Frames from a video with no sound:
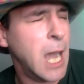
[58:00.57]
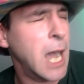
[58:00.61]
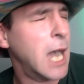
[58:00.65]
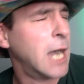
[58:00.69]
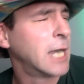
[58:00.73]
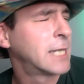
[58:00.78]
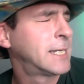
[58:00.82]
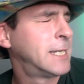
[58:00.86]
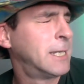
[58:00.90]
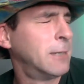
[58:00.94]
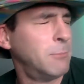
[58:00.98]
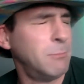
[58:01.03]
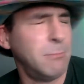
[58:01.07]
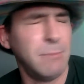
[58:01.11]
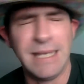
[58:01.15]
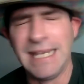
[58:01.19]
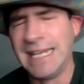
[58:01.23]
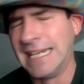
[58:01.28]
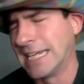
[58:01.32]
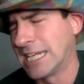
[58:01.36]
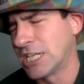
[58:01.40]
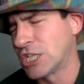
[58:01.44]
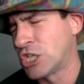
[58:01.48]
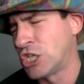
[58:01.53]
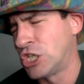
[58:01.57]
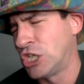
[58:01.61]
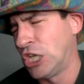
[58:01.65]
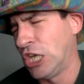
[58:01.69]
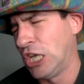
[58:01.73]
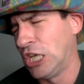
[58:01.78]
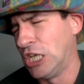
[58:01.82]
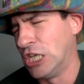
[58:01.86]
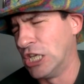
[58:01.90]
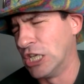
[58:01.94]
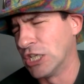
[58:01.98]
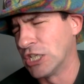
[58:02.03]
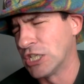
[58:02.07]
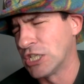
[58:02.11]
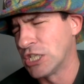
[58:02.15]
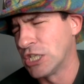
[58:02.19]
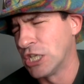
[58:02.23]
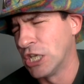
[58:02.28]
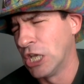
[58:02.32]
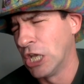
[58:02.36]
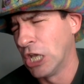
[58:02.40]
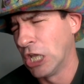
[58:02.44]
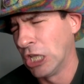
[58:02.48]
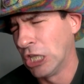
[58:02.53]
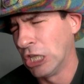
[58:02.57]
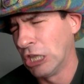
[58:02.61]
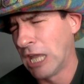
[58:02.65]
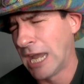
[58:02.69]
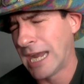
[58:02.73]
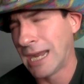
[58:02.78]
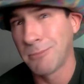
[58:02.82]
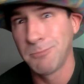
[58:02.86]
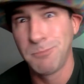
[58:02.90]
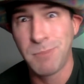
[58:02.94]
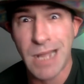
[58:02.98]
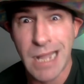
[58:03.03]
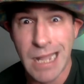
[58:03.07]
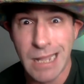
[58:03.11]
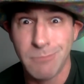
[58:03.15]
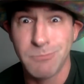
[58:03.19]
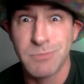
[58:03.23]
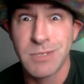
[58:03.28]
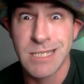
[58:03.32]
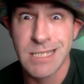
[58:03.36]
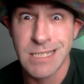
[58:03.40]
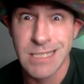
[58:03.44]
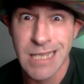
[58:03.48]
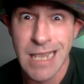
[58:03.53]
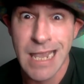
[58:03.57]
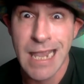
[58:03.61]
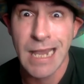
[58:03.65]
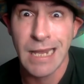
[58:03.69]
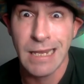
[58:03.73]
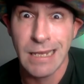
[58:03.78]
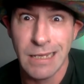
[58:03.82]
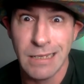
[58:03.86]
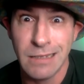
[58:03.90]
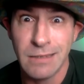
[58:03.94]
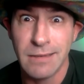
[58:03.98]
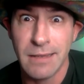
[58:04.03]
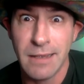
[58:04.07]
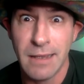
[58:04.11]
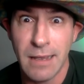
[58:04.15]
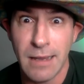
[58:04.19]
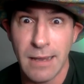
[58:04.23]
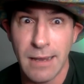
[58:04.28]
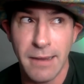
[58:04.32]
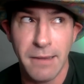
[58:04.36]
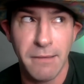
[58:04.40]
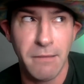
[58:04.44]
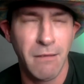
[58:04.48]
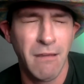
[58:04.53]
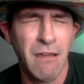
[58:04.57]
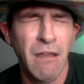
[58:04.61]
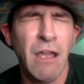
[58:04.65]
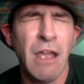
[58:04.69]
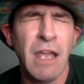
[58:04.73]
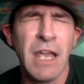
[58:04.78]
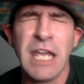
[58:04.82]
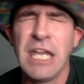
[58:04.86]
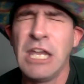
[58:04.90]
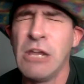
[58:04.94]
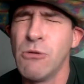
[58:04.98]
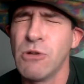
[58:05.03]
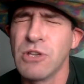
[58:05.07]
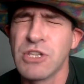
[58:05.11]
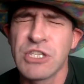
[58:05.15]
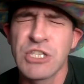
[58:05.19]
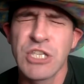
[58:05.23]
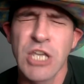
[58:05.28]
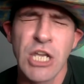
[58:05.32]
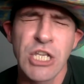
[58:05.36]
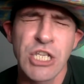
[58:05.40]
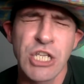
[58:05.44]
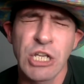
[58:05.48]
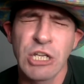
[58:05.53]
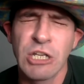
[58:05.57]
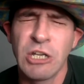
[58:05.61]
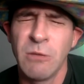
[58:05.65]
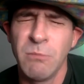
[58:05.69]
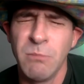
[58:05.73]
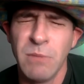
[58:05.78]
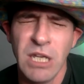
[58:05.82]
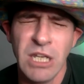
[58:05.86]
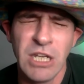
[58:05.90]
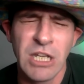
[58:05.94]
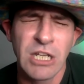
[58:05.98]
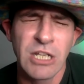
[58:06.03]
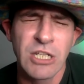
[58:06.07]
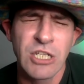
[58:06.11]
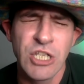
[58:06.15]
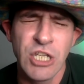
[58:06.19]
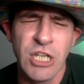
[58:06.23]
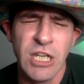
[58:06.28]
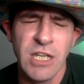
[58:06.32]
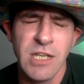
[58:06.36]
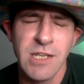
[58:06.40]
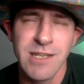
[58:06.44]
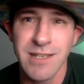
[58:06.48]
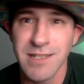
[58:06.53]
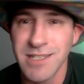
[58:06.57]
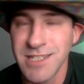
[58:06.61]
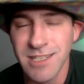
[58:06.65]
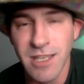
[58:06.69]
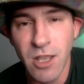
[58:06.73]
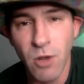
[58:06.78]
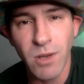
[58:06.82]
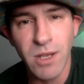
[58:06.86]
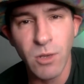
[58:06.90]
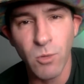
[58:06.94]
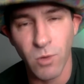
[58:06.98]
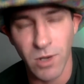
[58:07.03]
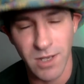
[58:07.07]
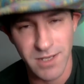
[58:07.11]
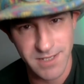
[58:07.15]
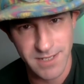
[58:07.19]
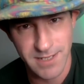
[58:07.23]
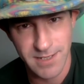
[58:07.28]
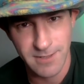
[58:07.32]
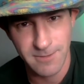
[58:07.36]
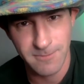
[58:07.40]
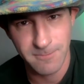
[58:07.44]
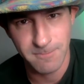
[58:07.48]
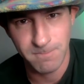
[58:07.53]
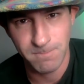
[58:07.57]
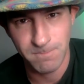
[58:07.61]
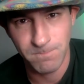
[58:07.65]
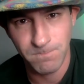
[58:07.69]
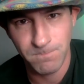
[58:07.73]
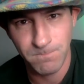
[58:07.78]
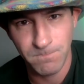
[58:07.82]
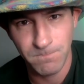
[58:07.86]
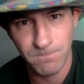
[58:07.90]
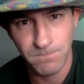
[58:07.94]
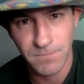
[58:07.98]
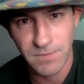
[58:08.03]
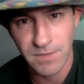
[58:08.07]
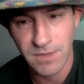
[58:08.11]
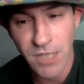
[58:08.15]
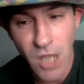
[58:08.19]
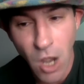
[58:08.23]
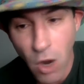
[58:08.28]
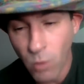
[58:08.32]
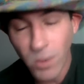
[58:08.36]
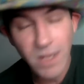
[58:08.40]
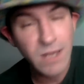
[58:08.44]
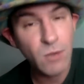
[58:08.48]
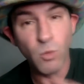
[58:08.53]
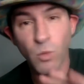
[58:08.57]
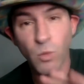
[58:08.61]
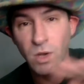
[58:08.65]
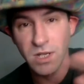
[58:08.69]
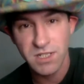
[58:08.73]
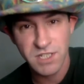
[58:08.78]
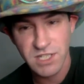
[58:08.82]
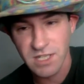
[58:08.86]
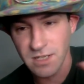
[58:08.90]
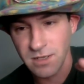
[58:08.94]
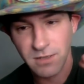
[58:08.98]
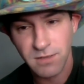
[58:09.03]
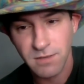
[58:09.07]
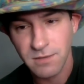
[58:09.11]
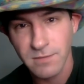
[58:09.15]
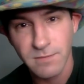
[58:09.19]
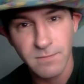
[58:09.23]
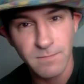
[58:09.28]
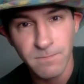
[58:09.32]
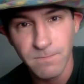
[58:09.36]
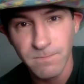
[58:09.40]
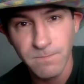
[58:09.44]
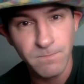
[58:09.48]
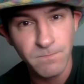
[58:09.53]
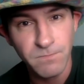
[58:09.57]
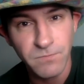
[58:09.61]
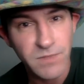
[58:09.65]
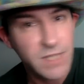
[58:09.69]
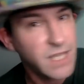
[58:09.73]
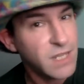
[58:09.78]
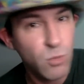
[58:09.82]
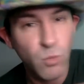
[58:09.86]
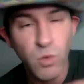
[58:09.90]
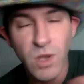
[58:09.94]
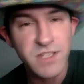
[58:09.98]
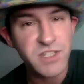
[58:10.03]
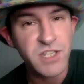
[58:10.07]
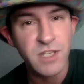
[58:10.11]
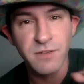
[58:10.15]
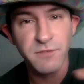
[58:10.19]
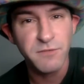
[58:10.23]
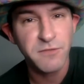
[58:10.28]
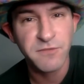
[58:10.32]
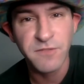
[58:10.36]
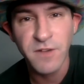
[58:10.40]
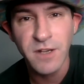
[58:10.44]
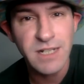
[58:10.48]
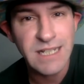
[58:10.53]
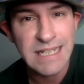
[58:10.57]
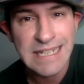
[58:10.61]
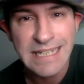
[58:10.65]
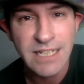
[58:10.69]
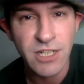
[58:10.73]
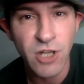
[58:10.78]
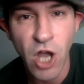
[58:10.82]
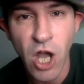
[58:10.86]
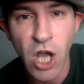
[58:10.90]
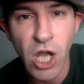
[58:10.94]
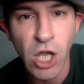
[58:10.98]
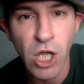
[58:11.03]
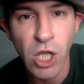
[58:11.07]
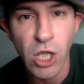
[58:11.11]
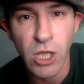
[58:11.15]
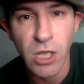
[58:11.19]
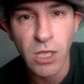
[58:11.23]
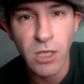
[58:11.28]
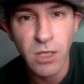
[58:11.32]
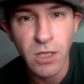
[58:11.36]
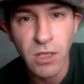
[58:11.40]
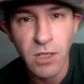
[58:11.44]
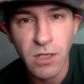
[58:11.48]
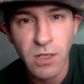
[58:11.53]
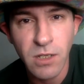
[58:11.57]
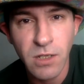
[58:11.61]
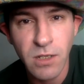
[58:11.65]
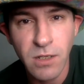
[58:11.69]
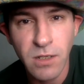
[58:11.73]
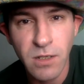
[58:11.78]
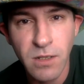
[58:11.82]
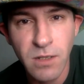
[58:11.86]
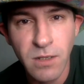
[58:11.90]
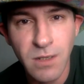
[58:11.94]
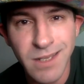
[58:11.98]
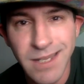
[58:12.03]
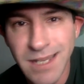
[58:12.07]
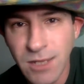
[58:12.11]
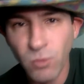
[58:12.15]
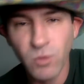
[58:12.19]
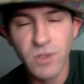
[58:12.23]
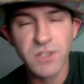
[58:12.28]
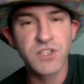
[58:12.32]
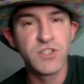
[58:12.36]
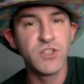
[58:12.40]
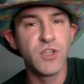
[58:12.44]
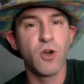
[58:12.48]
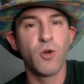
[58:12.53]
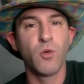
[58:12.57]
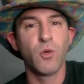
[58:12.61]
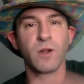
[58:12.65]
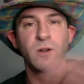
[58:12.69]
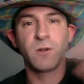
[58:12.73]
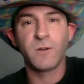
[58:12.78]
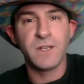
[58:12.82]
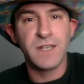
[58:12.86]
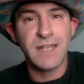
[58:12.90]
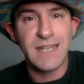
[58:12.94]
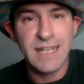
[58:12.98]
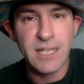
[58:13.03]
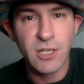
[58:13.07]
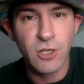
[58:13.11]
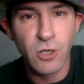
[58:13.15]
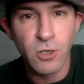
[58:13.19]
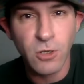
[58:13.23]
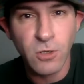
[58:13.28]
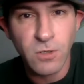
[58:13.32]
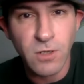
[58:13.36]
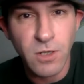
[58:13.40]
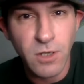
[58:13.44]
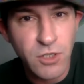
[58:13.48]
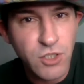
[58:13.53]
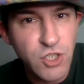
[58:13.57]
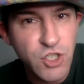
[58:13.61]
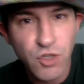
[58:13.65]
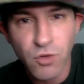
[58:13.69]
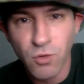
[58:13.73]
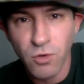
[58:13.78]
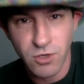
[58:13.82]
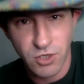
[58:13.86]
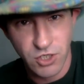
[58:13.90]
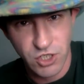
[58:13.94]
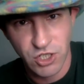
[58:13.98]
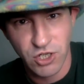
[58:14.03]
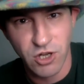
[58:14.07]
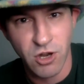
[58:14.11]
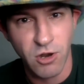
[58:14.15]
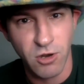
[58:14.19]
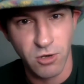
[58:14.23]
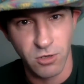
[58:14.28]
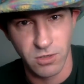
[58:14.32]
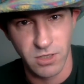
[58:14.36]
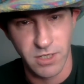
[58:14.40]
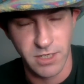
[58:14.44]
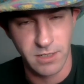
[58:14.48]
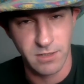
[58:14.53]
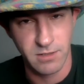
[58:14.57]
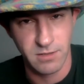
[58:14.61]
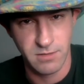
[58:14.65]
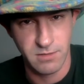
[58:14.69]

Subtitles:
A comedic genius. Like Bob Saget died. He was such a comedic genius. No, he wasn't. No, he wasn't. He wasn't funny at all. He was nowhere near a George Carlin.